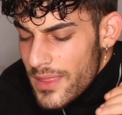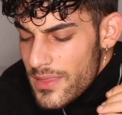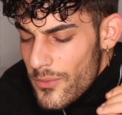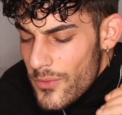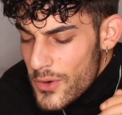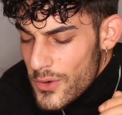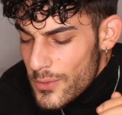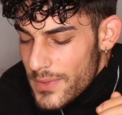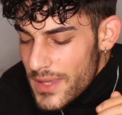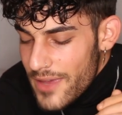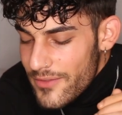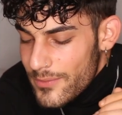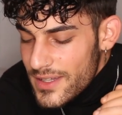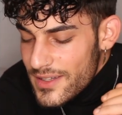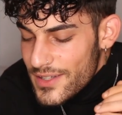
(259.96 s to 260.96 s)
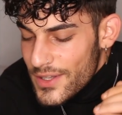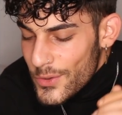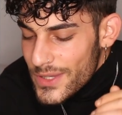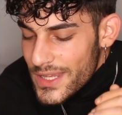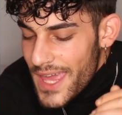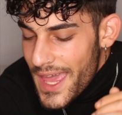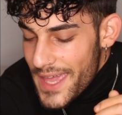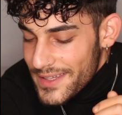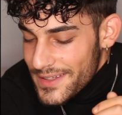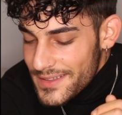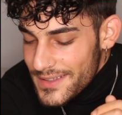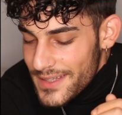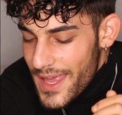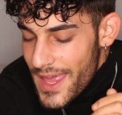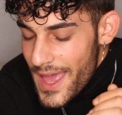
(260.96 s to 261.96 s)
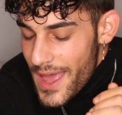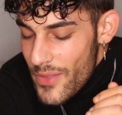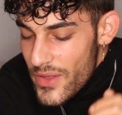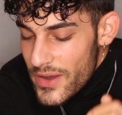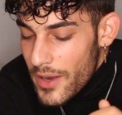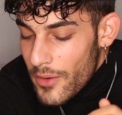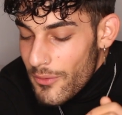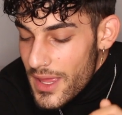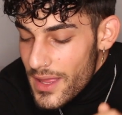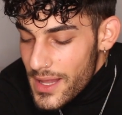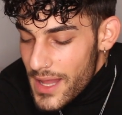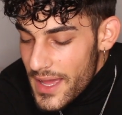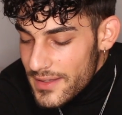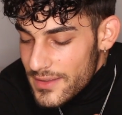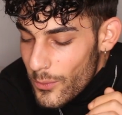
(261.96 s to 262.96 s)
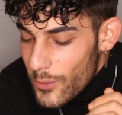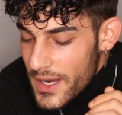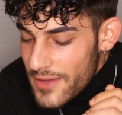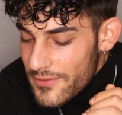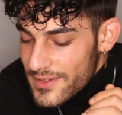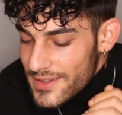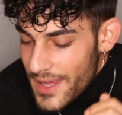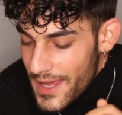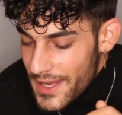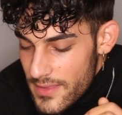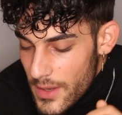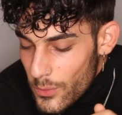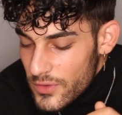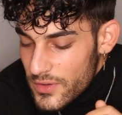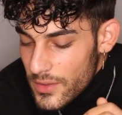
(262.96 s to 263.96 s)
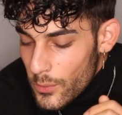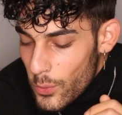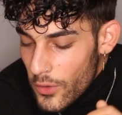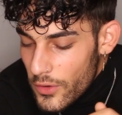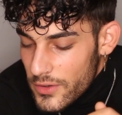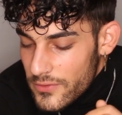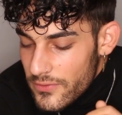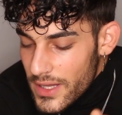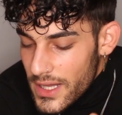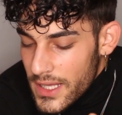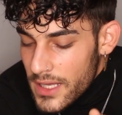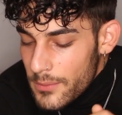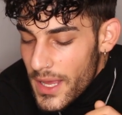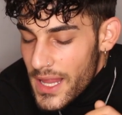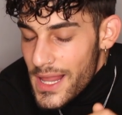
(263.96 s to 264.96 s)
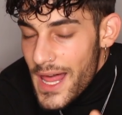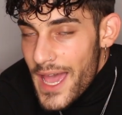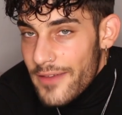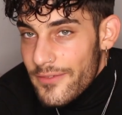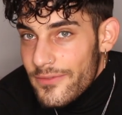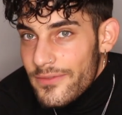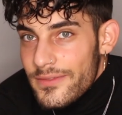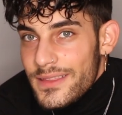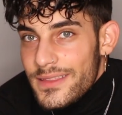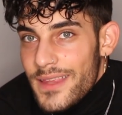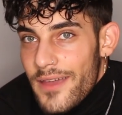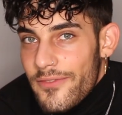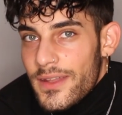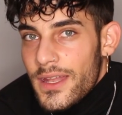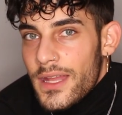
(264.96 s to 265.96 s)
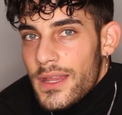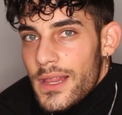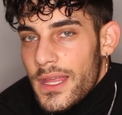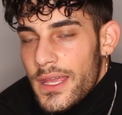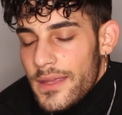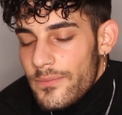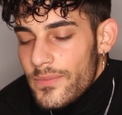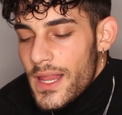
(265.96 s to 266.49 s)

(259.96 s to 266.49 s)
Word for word: in the room gave me shocked gaze, and then I realized what I've said. That was the worst feeling in my life, definitely.